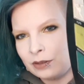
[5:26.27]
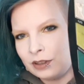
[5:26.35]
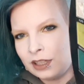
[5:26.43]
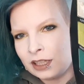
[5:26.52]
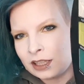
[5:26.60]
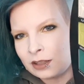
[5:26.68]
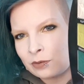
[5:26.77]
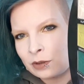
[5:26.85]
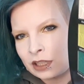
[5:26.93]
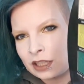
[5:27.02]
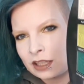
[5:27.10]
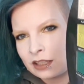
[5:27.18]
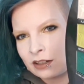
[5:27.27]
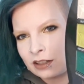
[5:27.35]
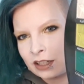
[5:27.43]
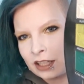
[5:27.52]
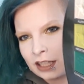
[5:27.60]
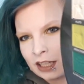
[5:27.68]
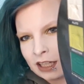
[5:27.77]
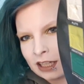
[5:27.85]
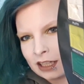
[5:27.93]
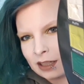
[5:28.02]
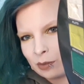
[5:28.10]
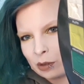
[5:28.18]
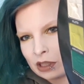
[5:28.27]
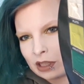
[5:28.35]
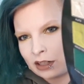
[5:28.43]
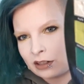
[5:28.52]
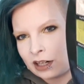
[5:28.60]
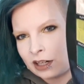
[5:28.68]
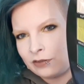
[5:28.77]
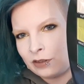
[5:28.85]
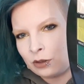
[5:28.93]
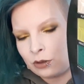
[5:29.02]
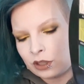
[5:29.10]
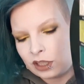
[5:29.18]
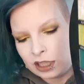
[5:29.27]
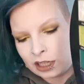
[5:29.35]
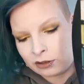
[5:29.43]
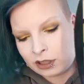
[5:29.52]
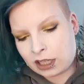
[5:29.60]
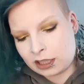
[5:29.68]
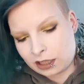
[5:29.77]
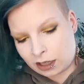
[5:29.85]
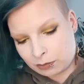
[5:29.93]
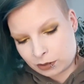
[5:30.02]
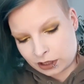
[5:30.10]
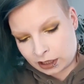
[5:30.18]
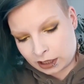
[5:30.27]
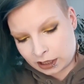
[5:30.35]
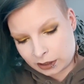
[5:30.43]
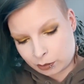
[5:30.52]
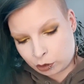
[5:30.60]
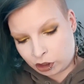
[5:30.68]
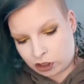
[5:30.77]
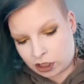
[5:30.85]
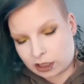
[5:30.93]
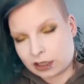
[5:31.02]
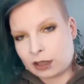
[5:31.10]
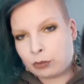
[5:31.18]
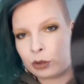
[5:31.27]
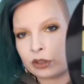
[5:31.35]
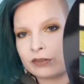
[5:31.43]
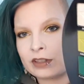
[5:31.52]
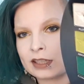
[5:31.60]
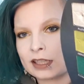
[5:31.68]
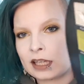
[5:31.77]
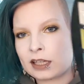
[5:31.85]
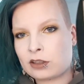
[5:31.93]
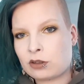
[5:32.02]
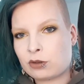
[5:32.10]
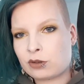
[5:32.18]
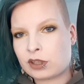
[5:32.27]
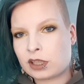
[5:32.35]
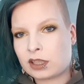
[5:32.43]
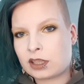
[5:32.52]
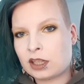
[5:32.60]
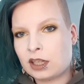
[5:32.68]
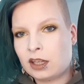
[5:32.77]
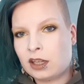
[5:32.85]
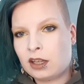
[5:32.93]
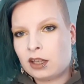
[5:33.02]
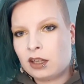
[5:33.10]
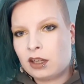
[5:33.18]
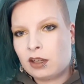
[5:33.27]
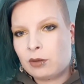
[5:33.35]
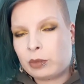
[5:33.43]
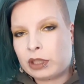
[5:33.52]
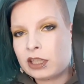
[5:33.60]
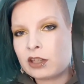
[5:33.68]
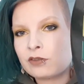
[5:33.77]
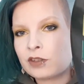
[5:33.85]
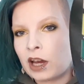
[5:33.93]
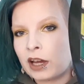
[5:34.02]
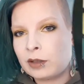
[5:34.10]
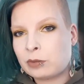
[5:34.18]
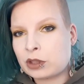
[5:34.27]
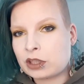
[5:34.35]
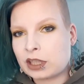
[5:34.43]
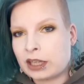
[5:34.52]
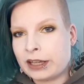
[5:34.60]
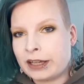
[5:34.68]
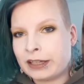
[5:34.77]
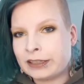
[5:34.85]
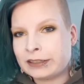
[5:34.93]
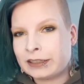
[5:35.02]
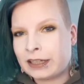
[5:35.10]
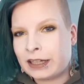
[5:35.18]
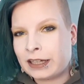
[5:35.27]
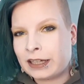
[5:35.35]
yes, we can start seeing a dip in there. I have used it now 10 times in this project, and previously I had used it plenty of times, and